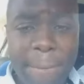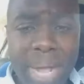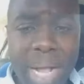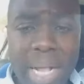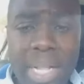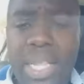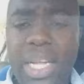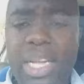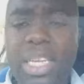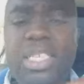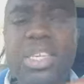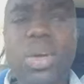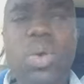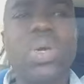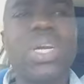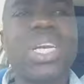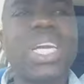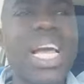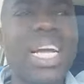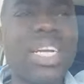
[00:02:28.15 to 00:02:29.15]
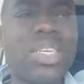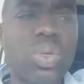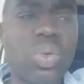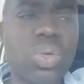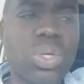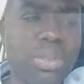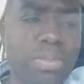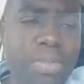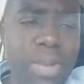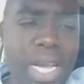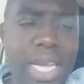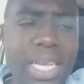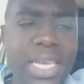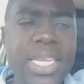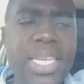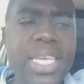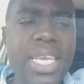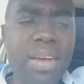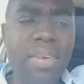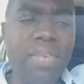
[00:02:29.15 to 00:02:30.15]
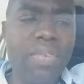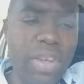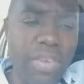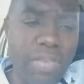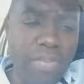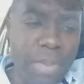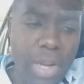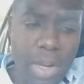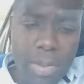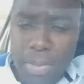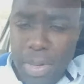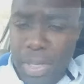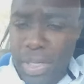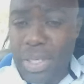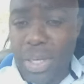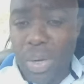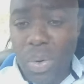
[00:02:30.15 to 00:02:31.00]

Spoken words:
And then they would like to remain EFF members.